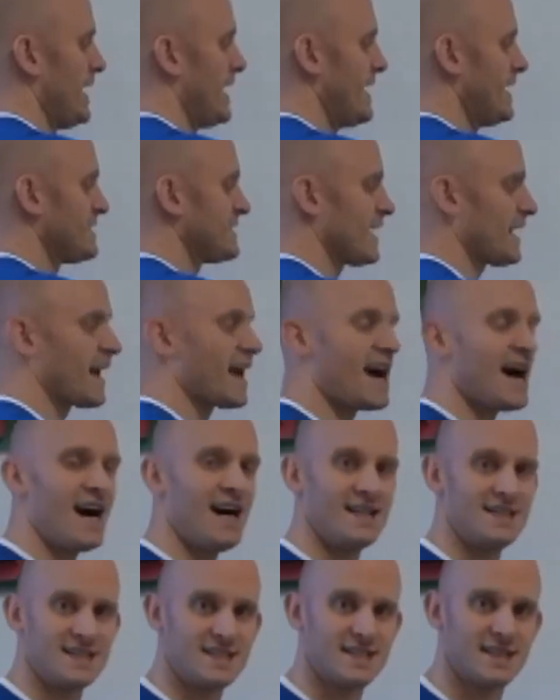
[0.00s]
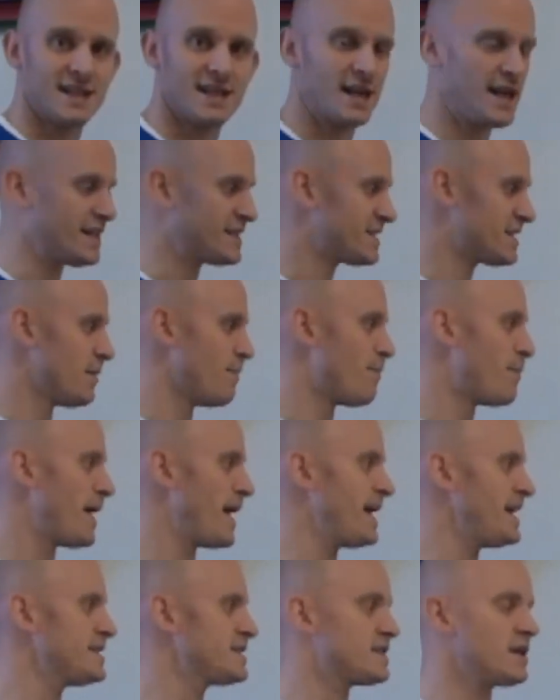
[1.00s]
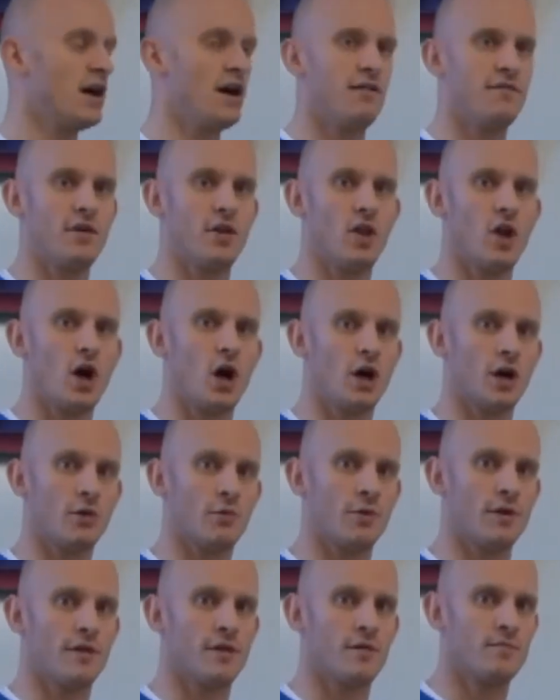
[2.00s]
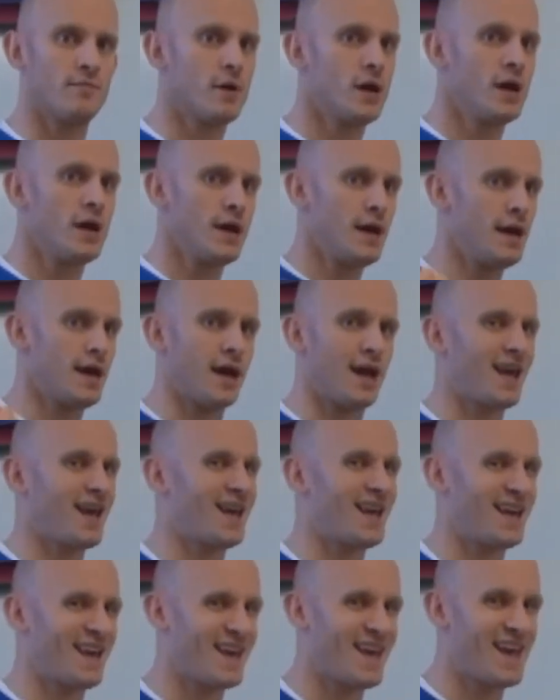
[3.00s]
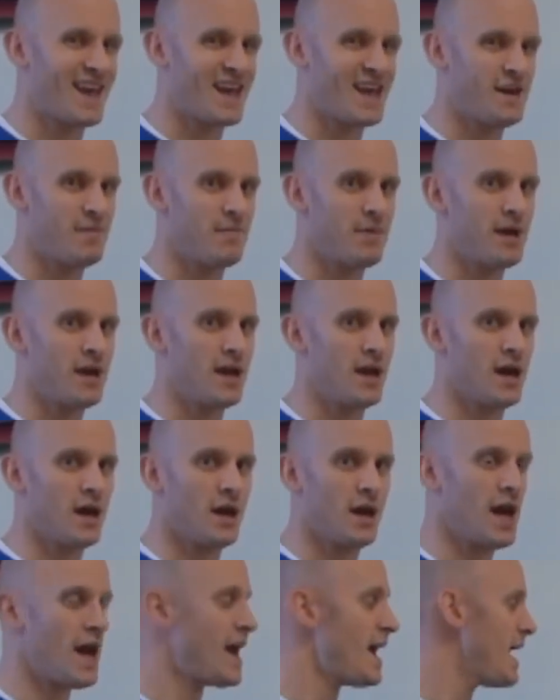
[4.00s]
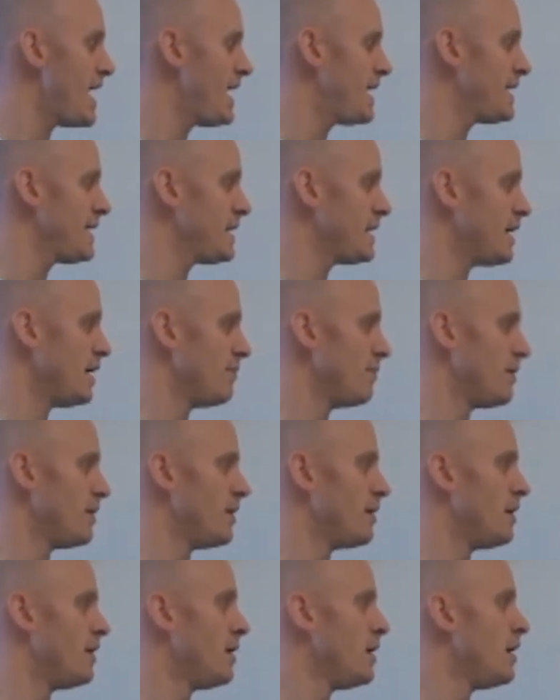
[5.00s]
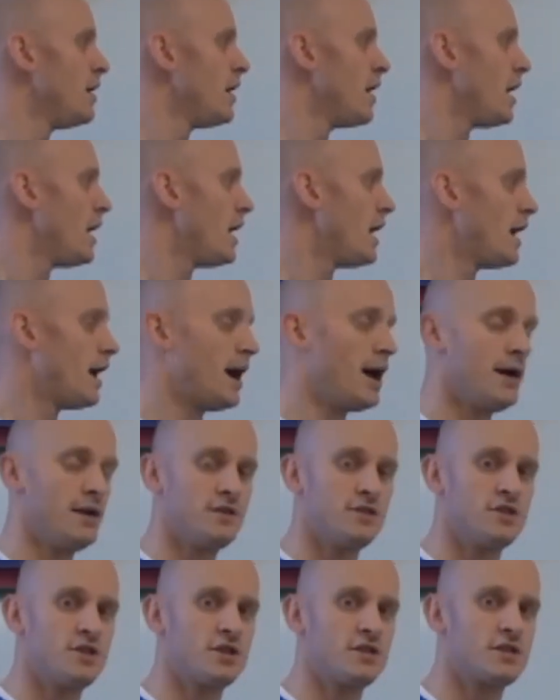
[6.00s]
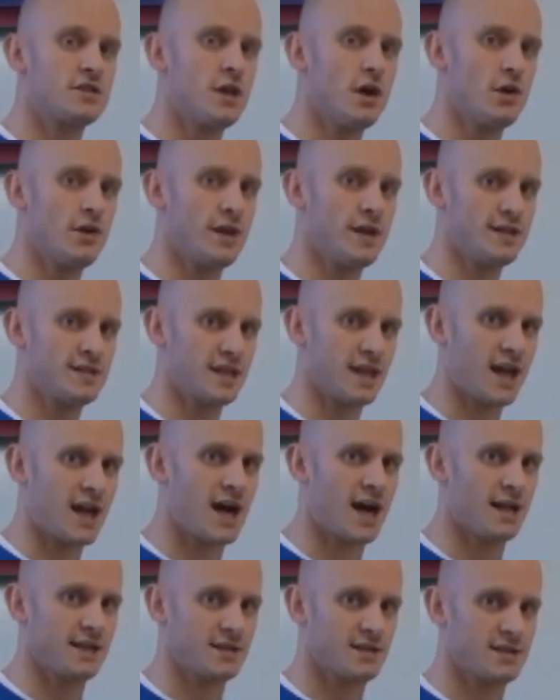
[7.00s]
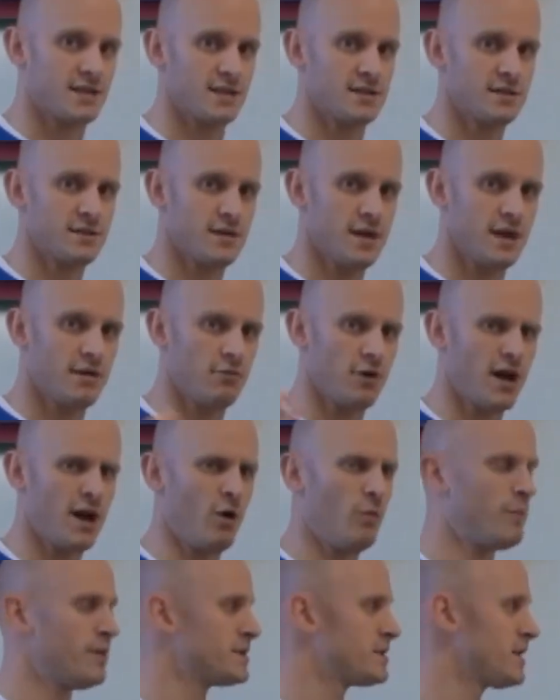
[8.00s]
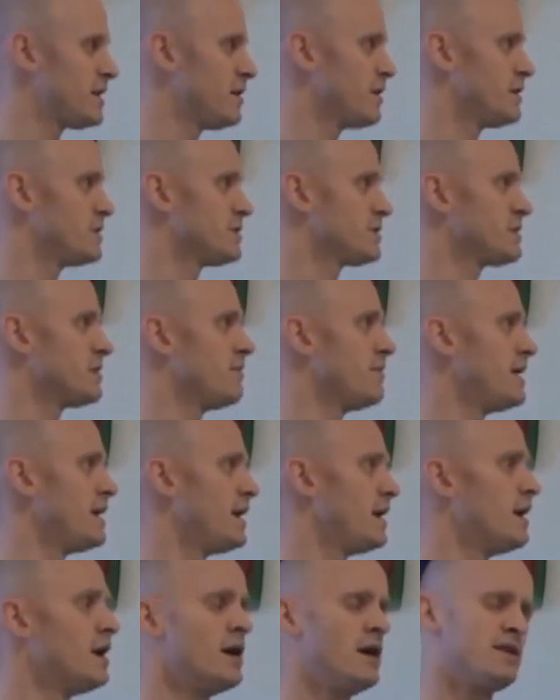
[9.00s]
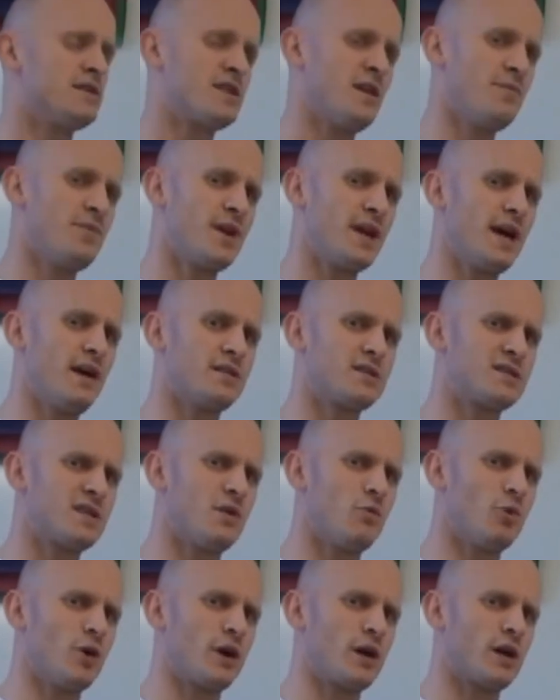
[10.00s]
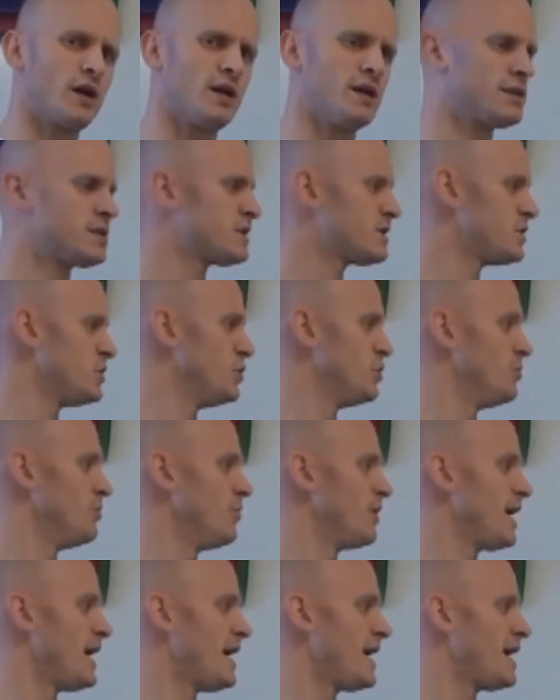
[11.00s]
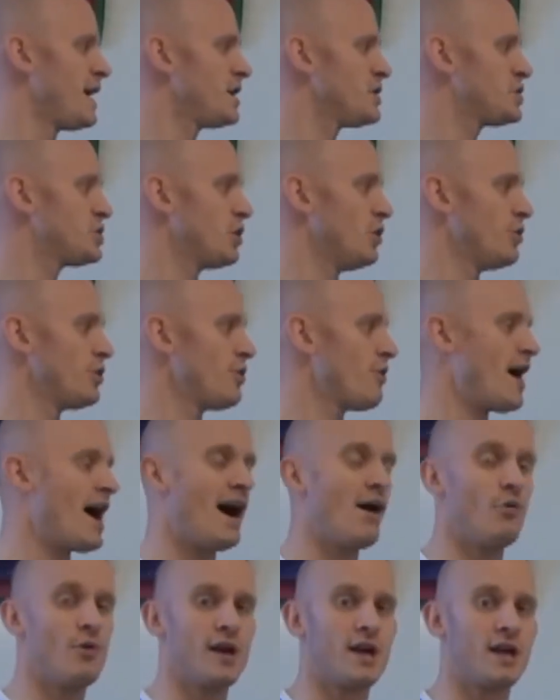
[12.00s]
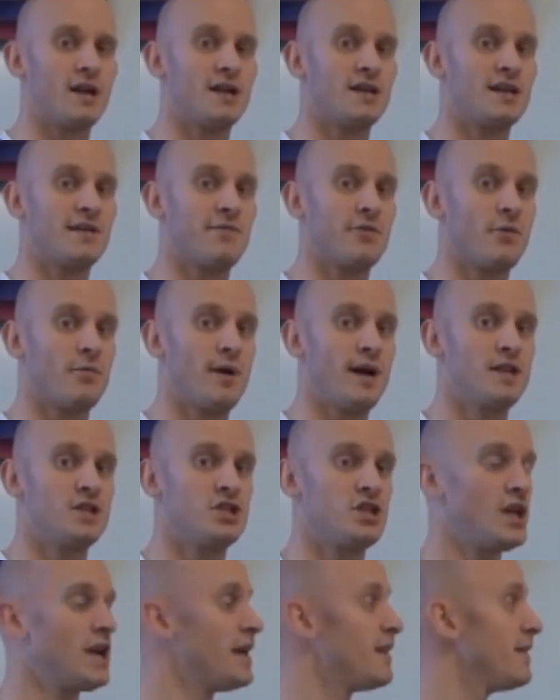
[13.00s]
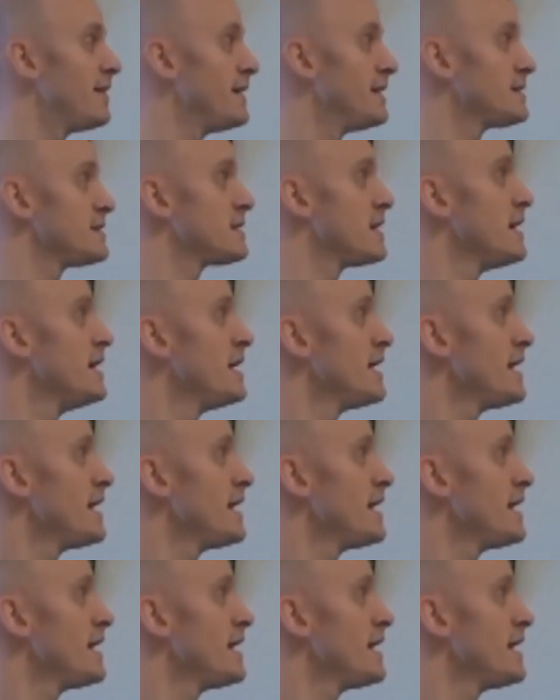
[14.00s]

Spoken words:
is a constant. It's the base of a logarithm. It can be any number. Just know that it's a constant. It'll help us here in just a minute. Something else that we're going to assume when I show you how we can differentiate this